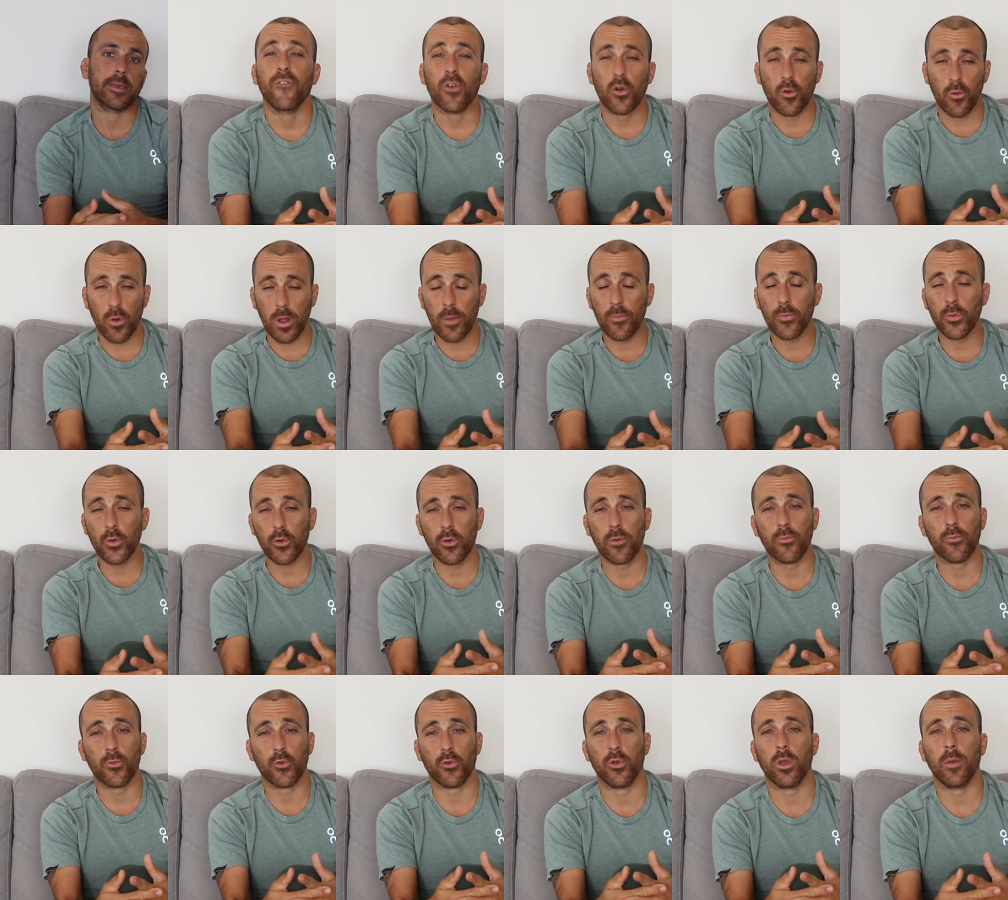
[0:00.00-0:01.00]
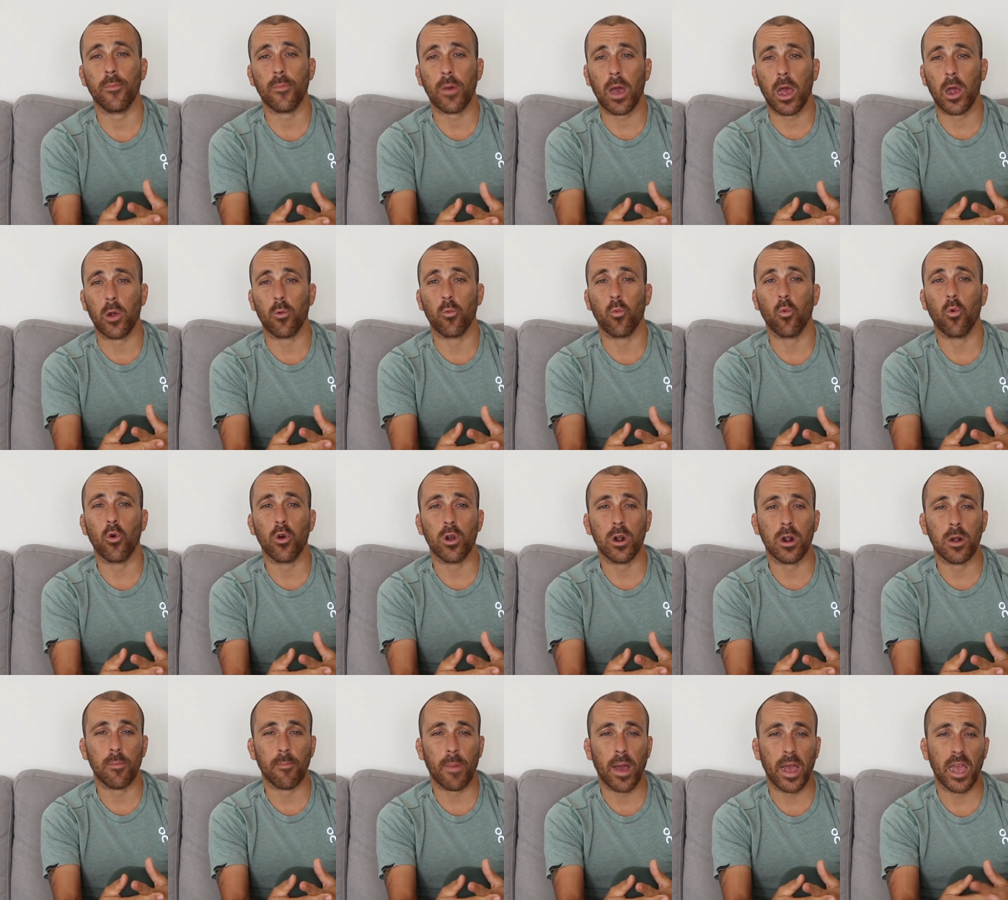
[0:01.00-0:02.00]
For rim to rim to rim, I
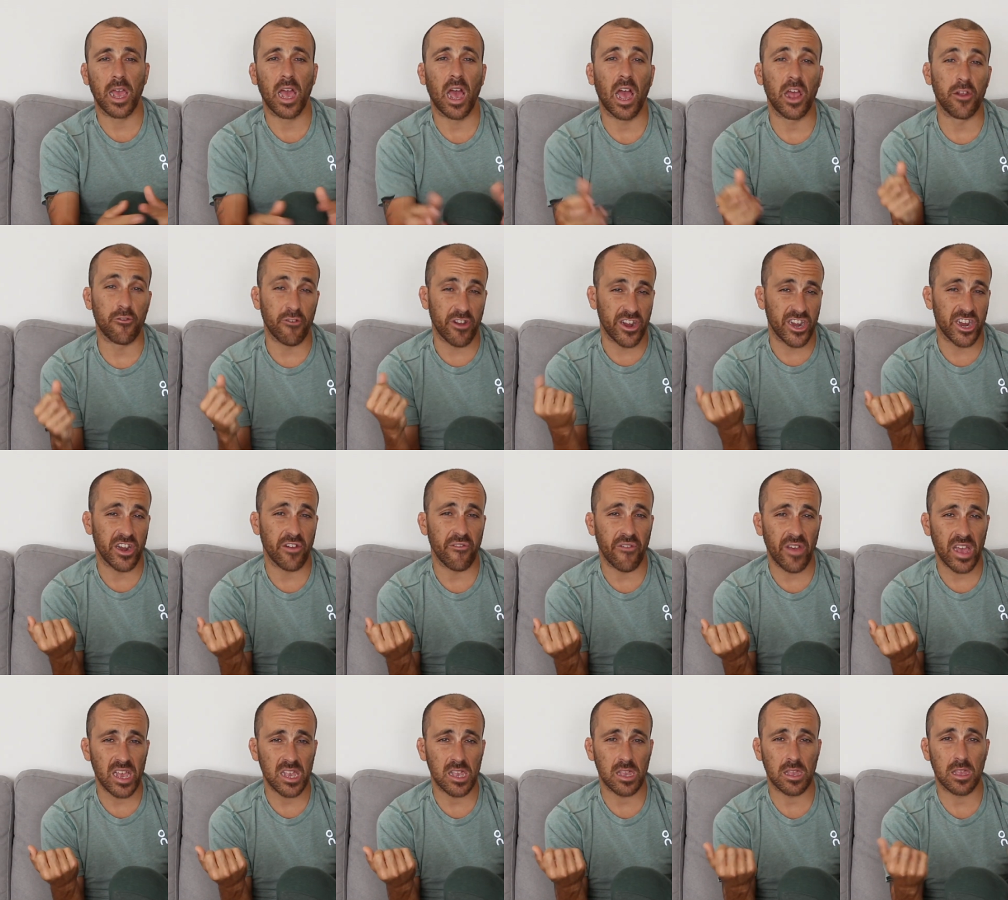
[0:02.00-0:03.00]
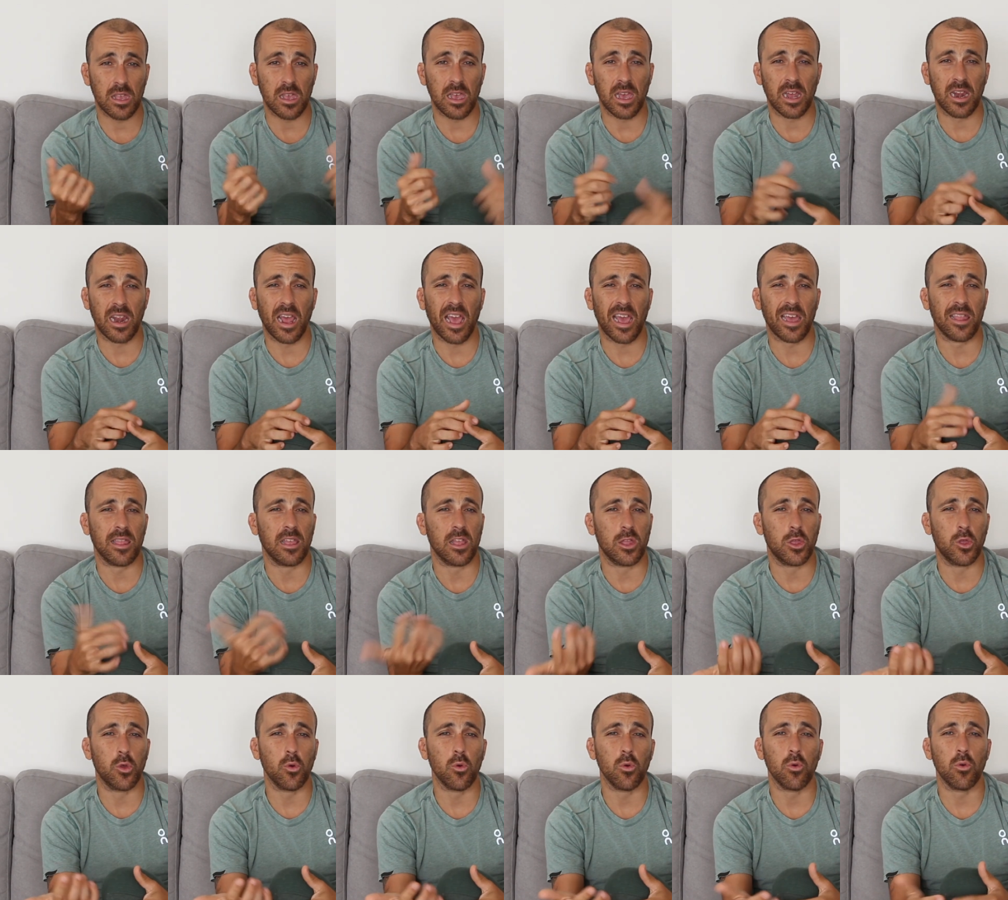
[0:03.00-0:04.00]
wore my hydration vest and had a
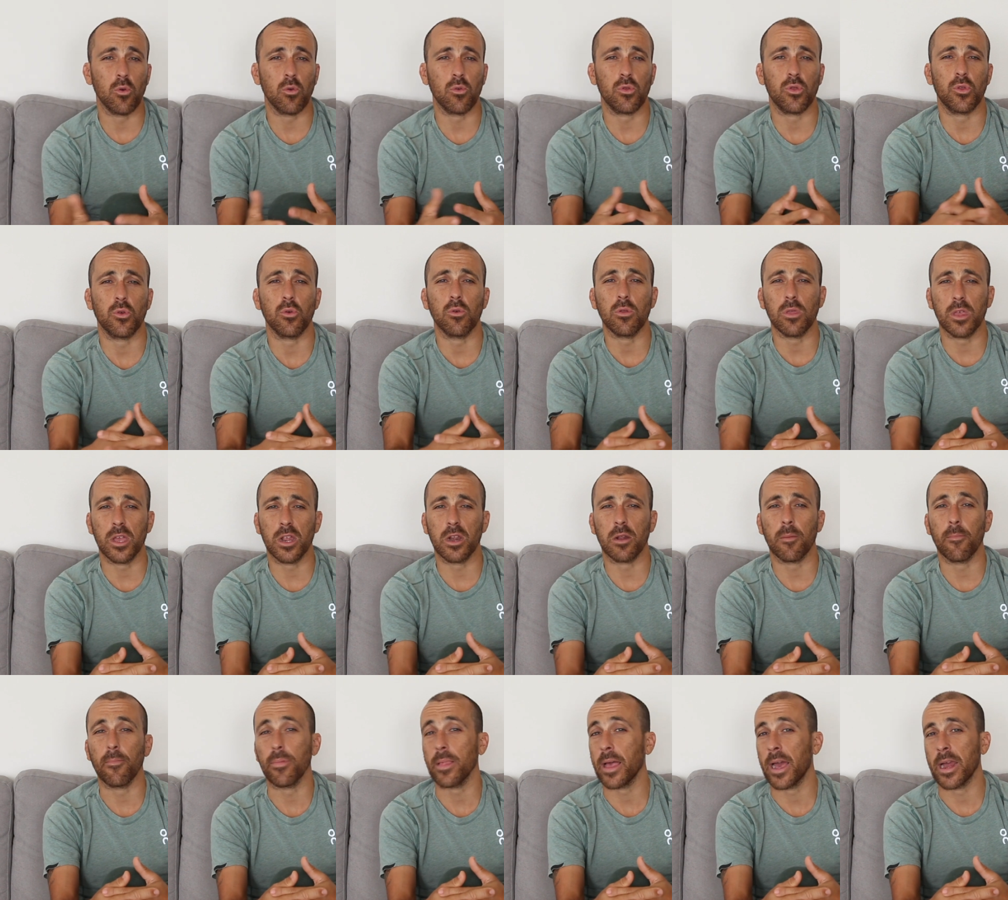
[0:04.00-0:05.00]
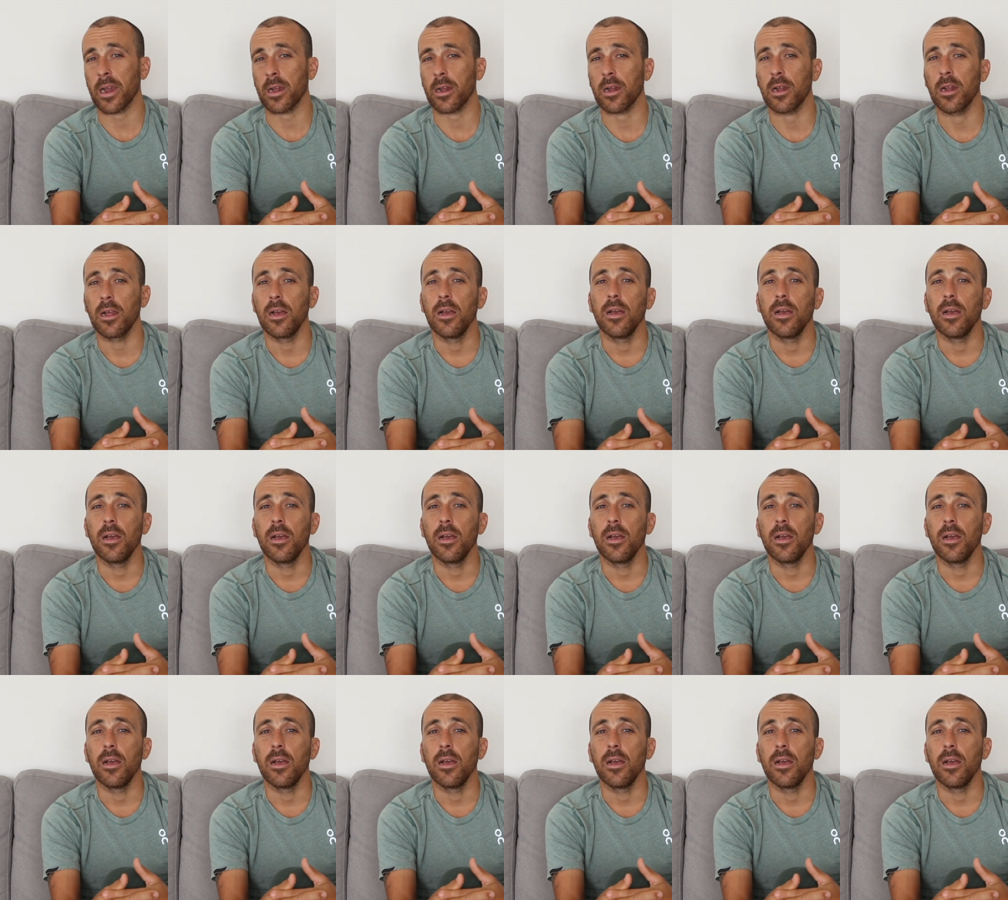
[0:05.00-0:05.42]
2-liter bladder.